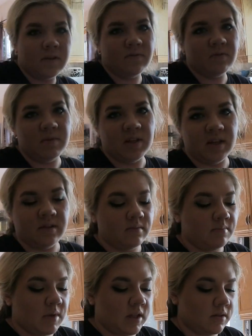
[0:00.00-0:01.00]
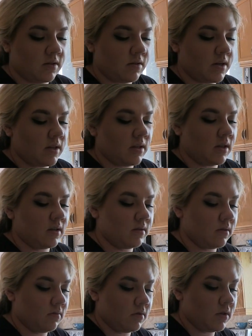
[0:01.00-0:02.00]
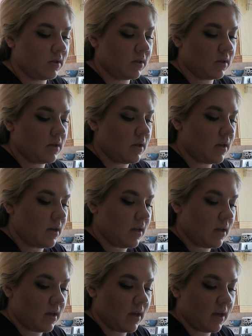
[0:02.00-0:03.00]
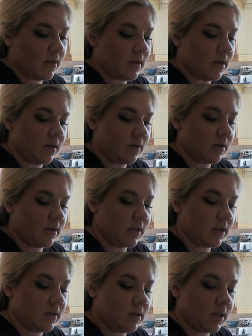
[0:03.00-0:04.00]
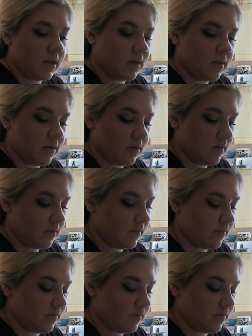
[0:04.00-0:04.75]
have to be like minced or anything, so just add that garlic in there.